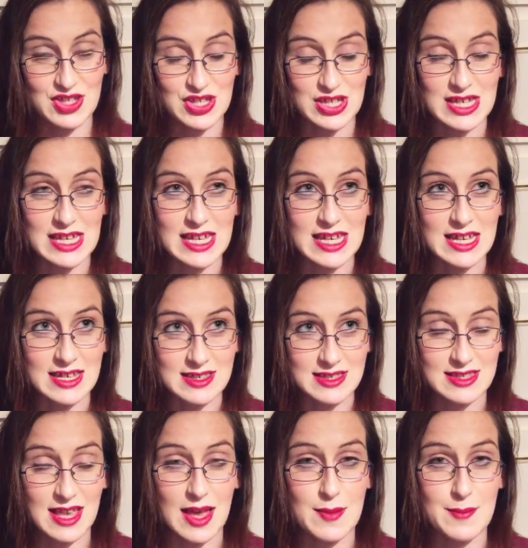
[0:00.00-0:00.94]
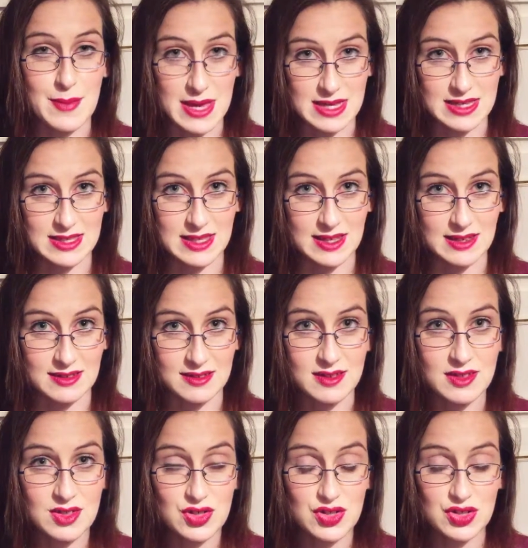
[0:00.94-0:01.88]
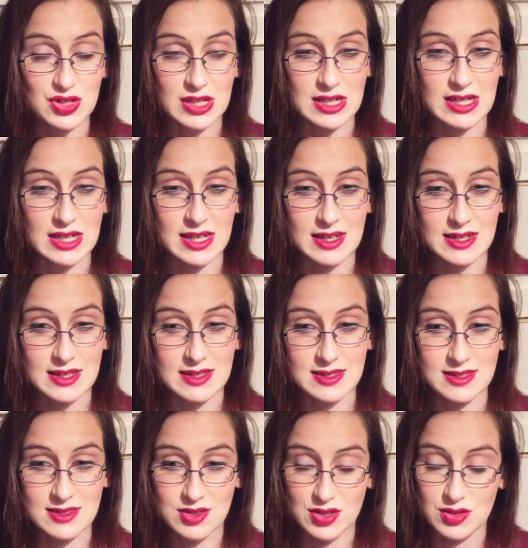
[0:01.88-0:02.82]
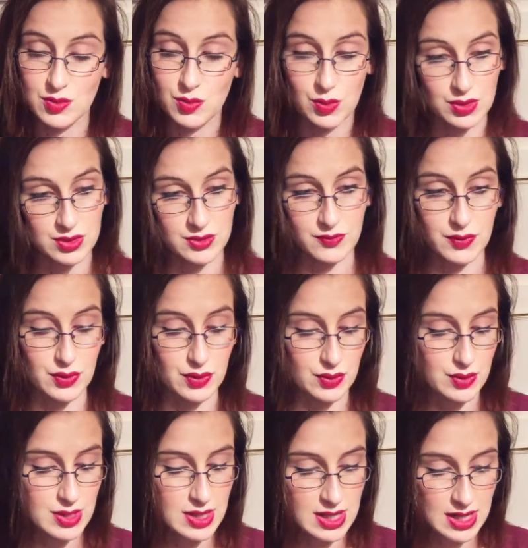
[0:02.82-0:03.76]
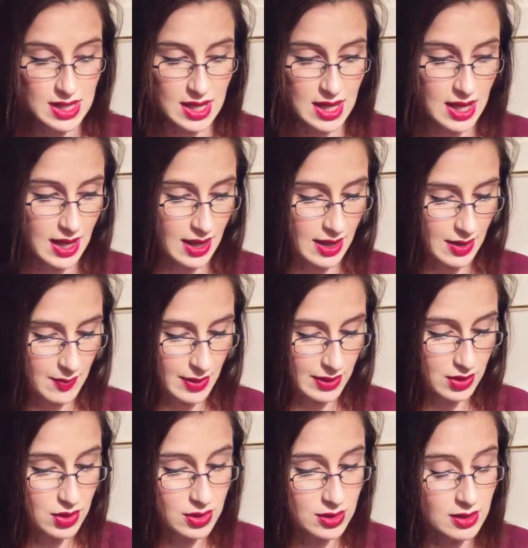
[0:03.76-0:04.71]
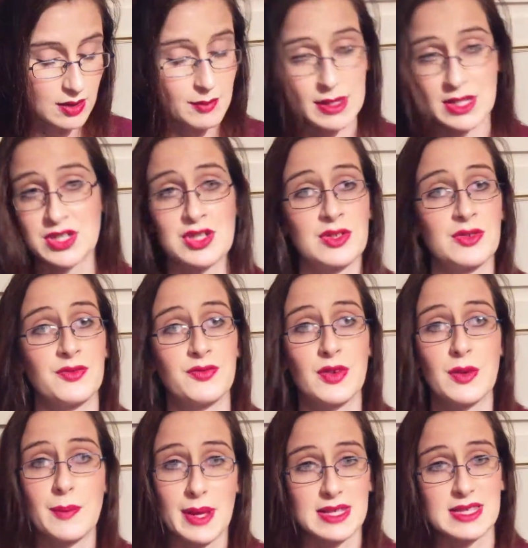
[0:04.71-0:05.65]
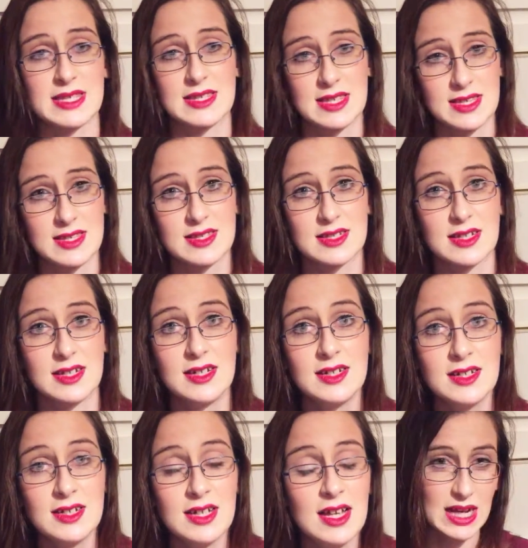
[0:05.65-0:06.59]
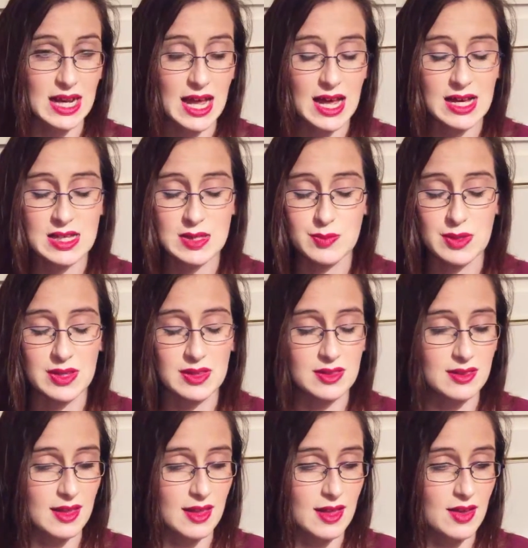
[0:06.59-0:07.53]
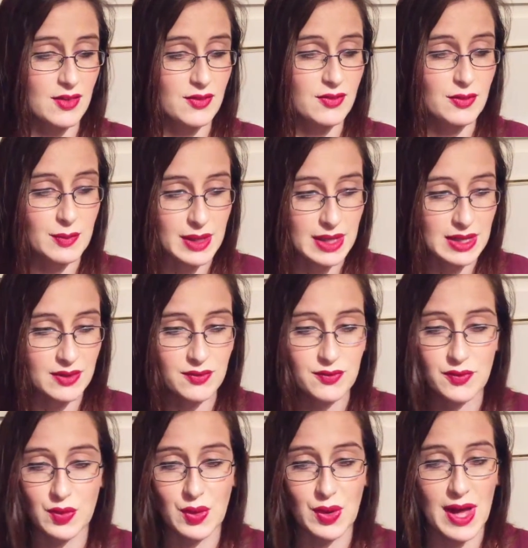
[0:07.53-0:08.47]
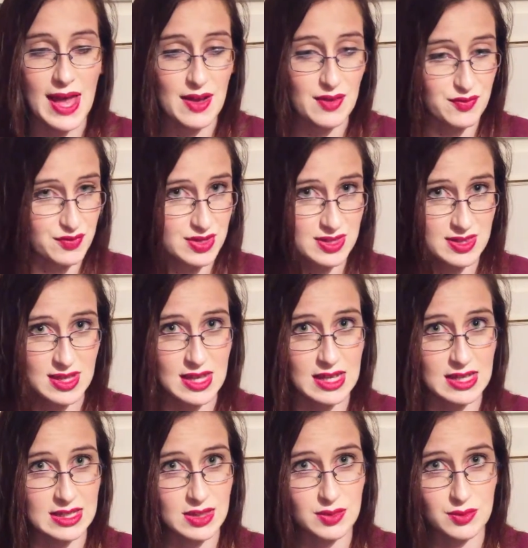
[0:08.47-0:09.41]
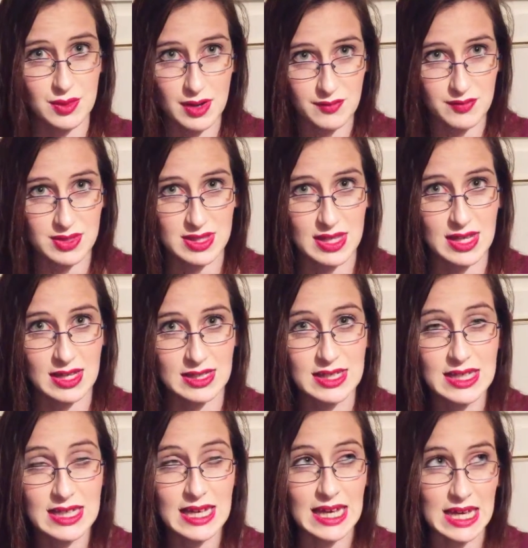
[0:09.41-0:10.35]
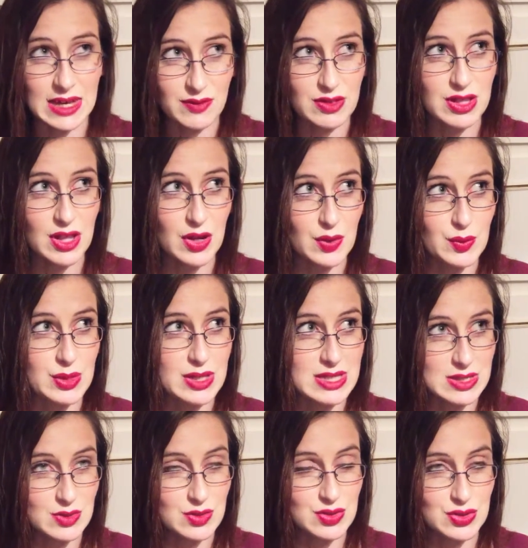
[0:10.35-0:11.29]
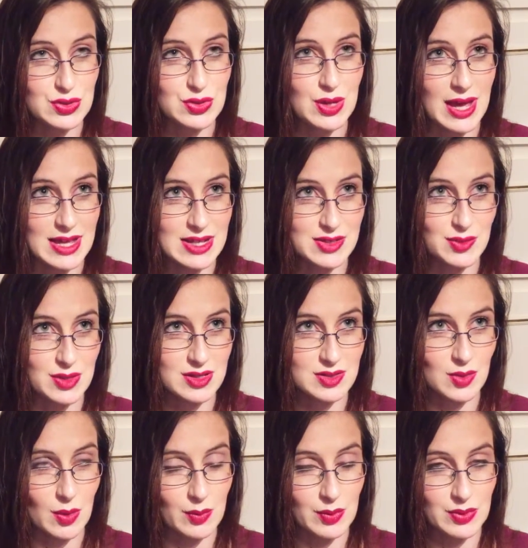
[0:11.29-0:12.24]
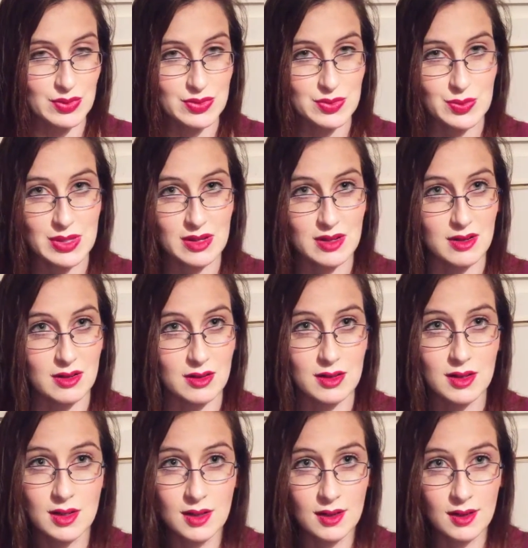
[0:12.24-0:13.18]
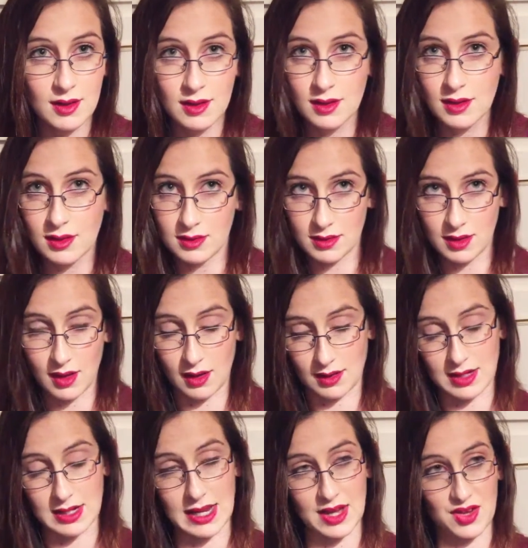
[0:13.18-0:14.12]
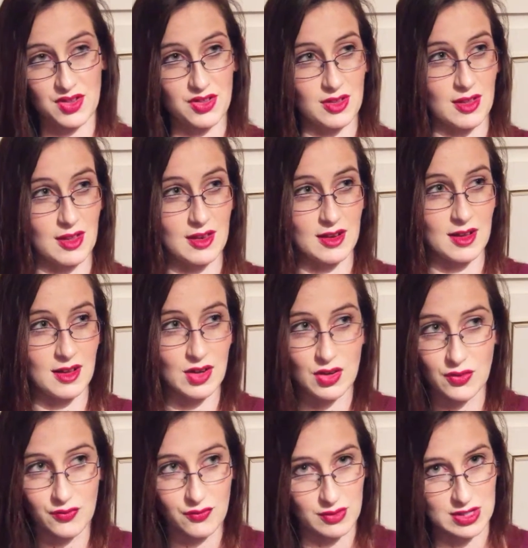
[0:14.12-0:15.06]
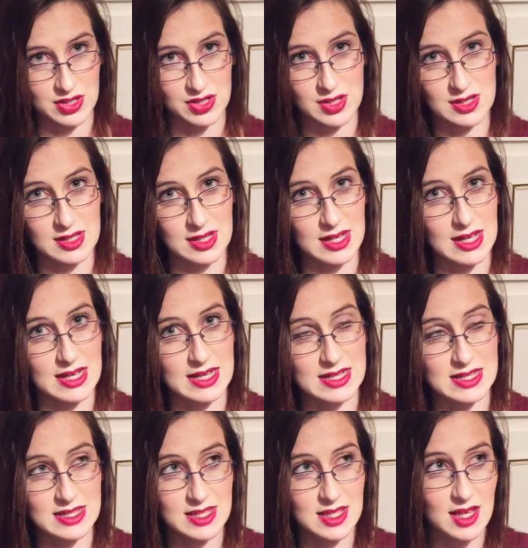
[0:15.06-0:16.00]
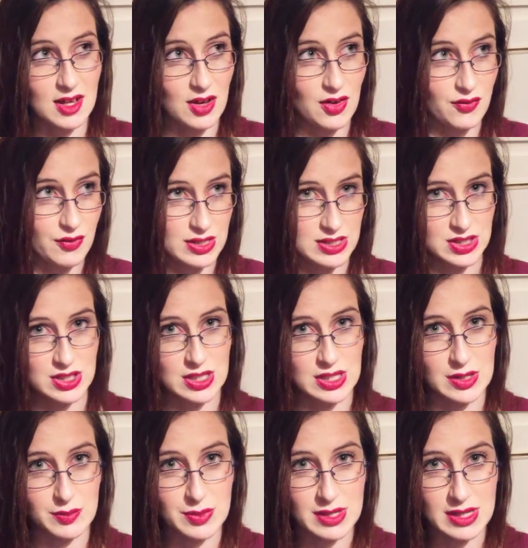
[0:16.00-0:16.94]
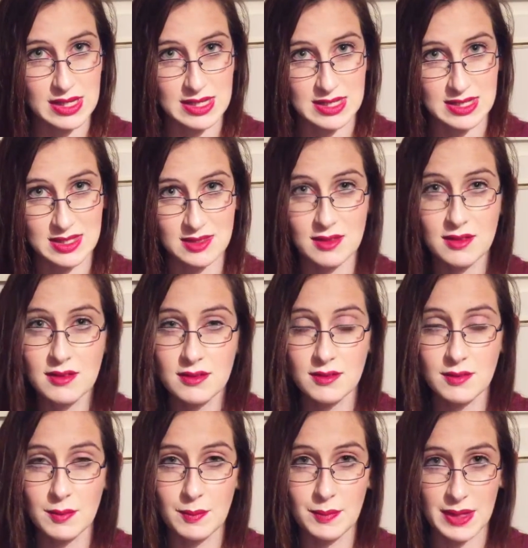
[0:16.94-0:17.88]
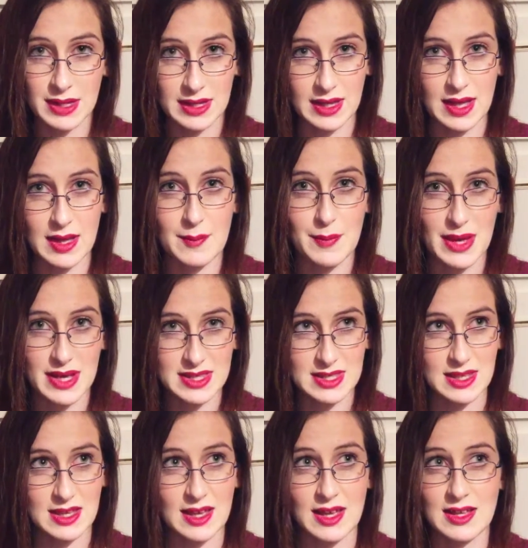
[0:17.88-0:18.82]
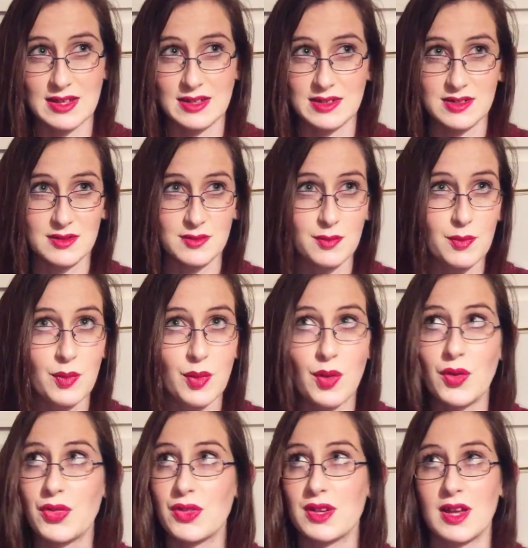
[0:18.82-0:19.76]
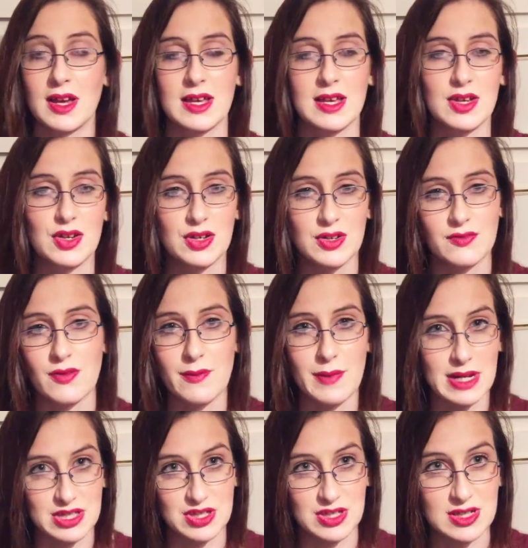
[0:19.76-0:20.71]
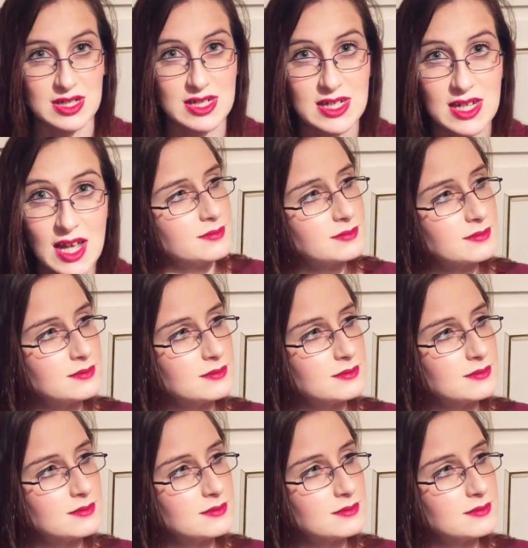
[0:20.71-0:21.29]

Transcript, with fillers: She is amazing. She is just wonderful. Um, I couldn't imagine for a better sister. Claire has been there for me for everything, through everything. Even though we still do get into our squabbles, we are, our connection, our love for each other and our friendship is bigger and better and more than I could have imagined.